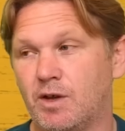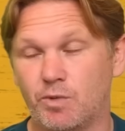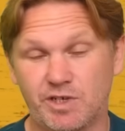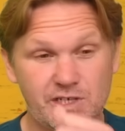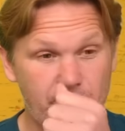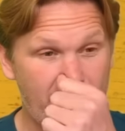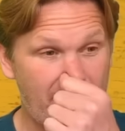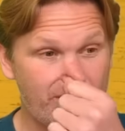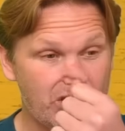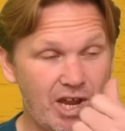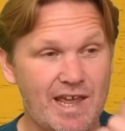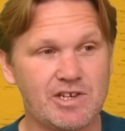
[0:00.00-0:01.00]
which is a bit of a
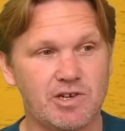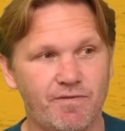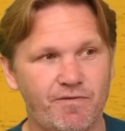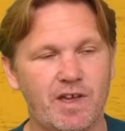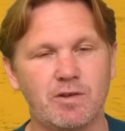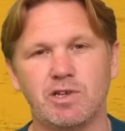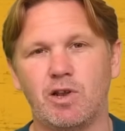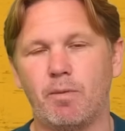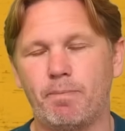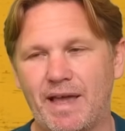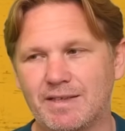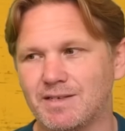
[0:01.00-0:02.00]
change and feels a lot
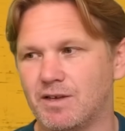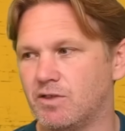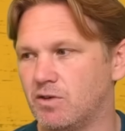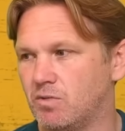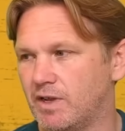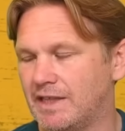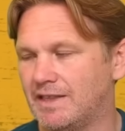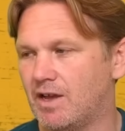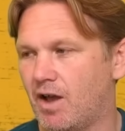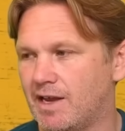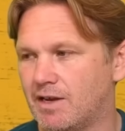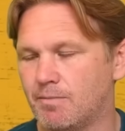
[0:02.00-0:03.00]
better than in the
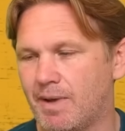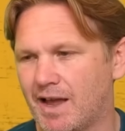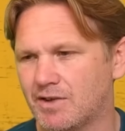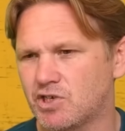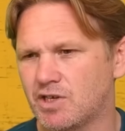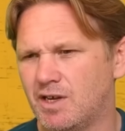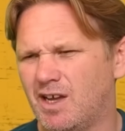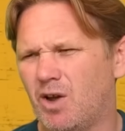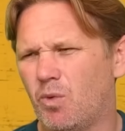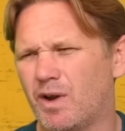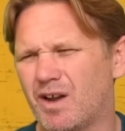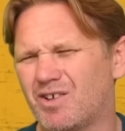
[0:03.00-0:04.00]
Ireland match
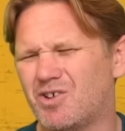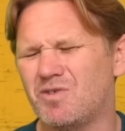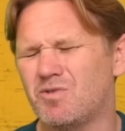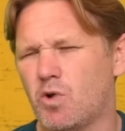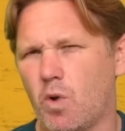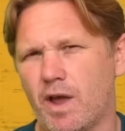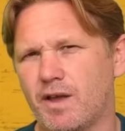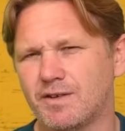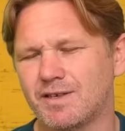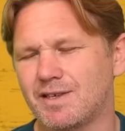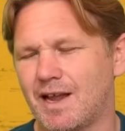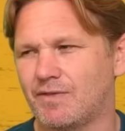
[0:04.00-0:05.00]
when I couldn't quite
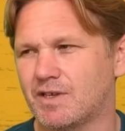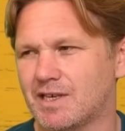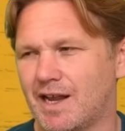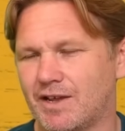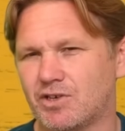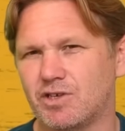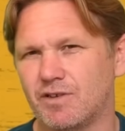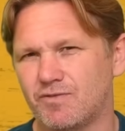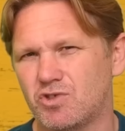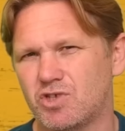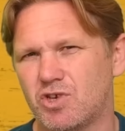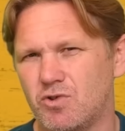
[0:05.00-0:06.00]
understand the selection of
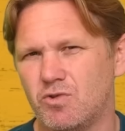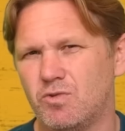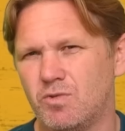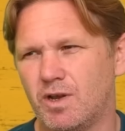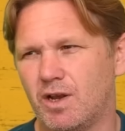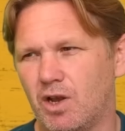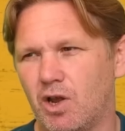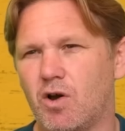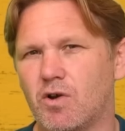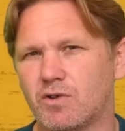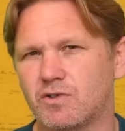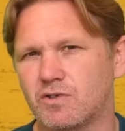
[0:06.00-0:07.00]
two
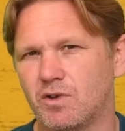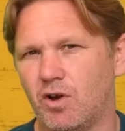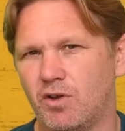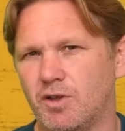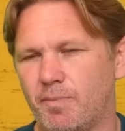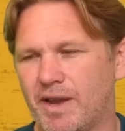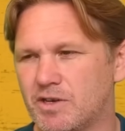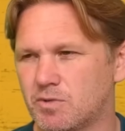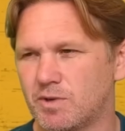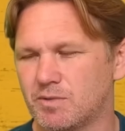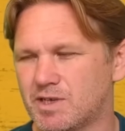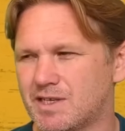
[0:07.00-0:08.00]
locks on the bench
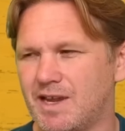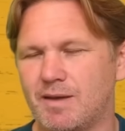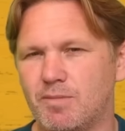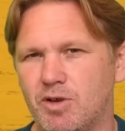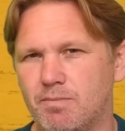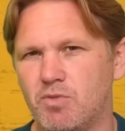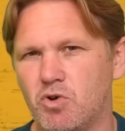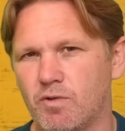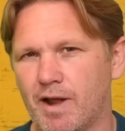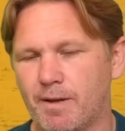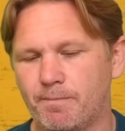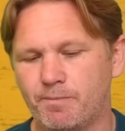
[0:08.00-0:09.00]
when it was Snyman and
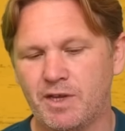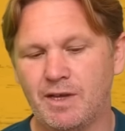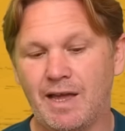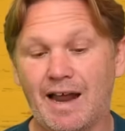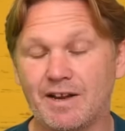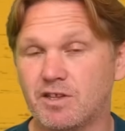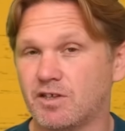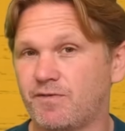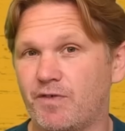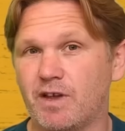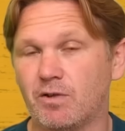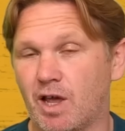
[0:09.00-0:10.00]
Murat. And it does
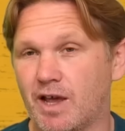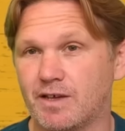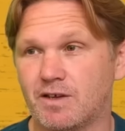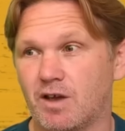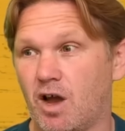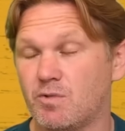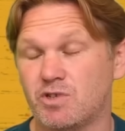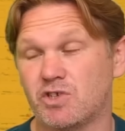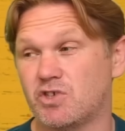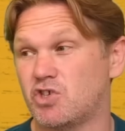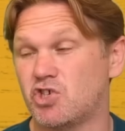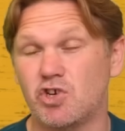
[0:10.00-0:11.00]
feel like I was
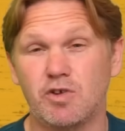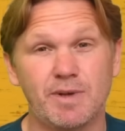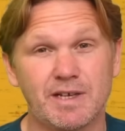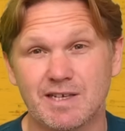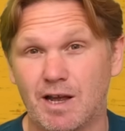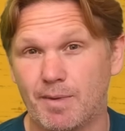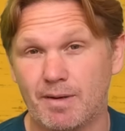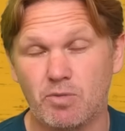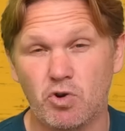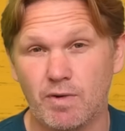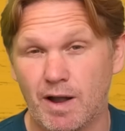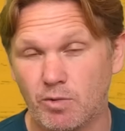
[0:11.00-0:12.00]
just assuming Salman
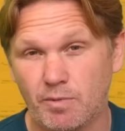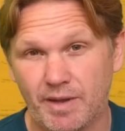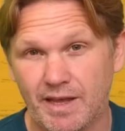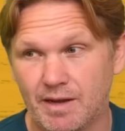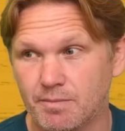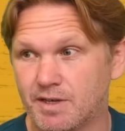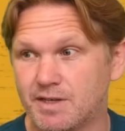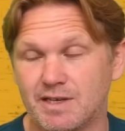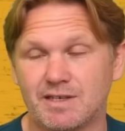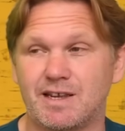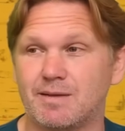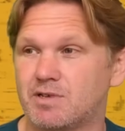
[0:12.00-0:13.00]
Murat would be in because it
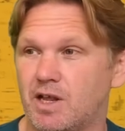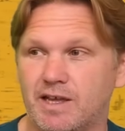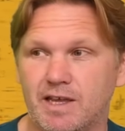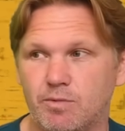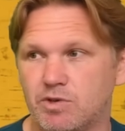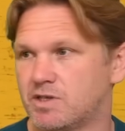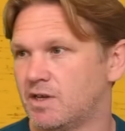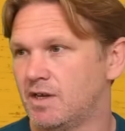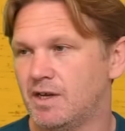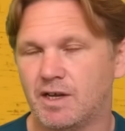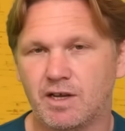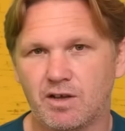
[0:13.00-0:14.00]
seems like he was
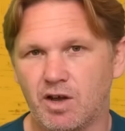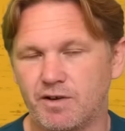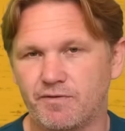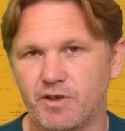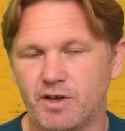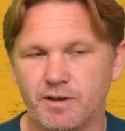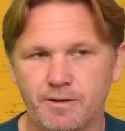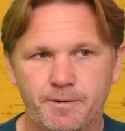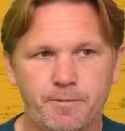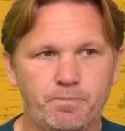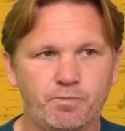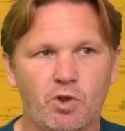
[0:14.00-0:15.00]
kind of the
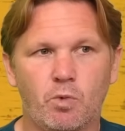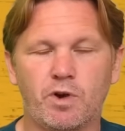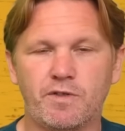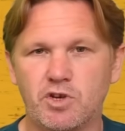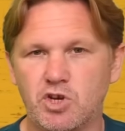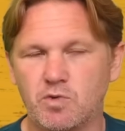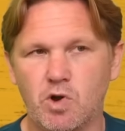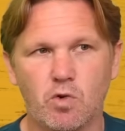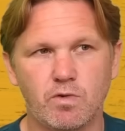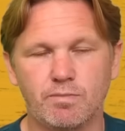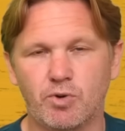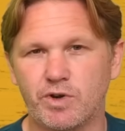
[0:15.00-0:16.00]
one of the new
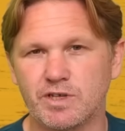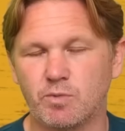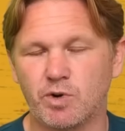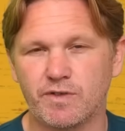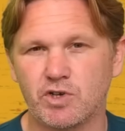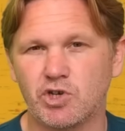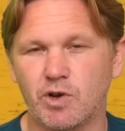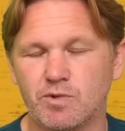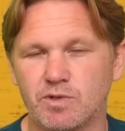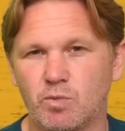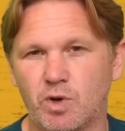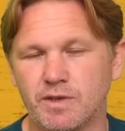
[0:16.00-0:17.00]
golden boys and one of the
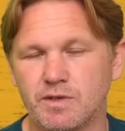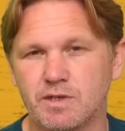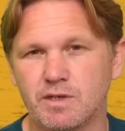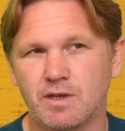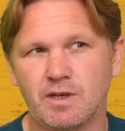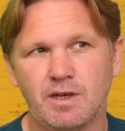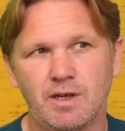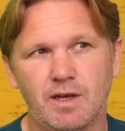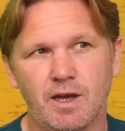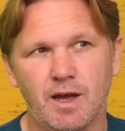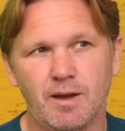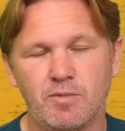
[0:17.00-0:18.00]
chosen ones
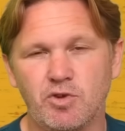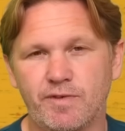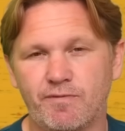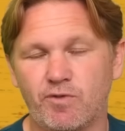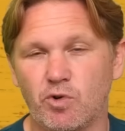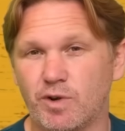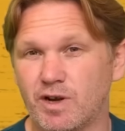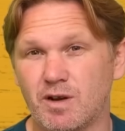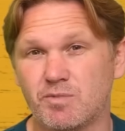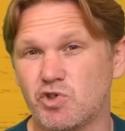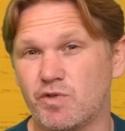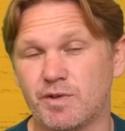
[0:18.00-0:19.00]
moving forward. And I'm
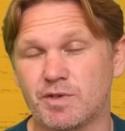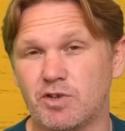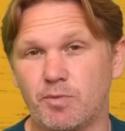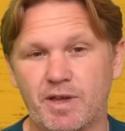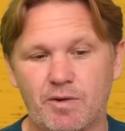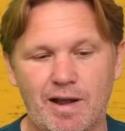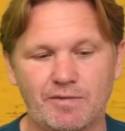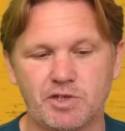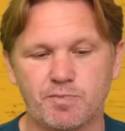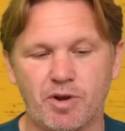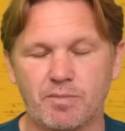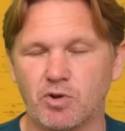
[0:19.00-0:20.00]
sure he'll still be around the
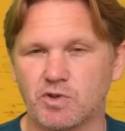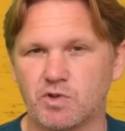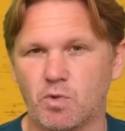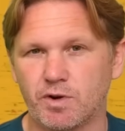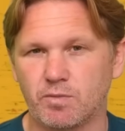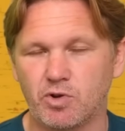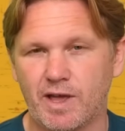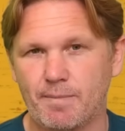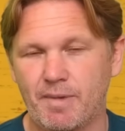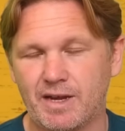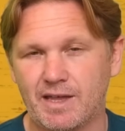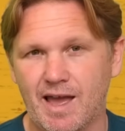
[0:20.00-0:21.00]
Springbok squad and we'll get
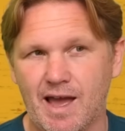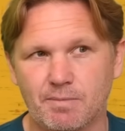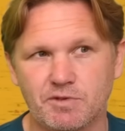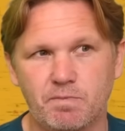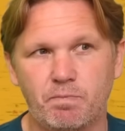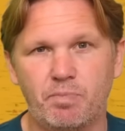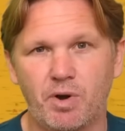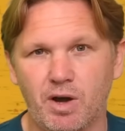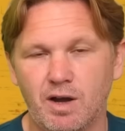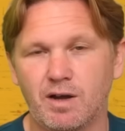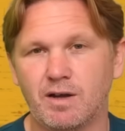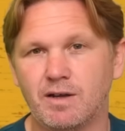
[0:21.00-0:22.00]
many caps. But